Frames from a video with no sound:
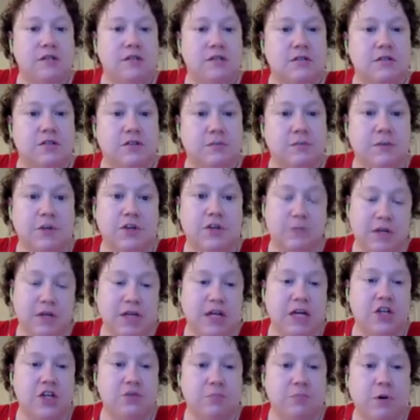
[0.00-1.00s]
so the measurement
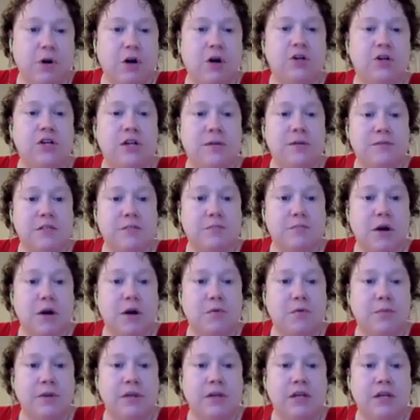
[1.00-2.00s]
H bar times its
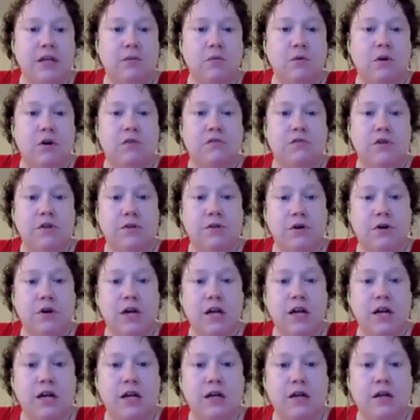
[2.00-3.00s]
probability, 1 over
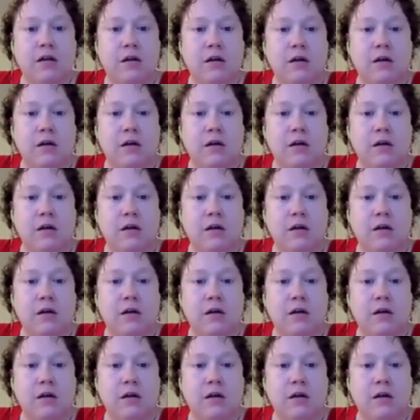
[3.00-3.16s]
30,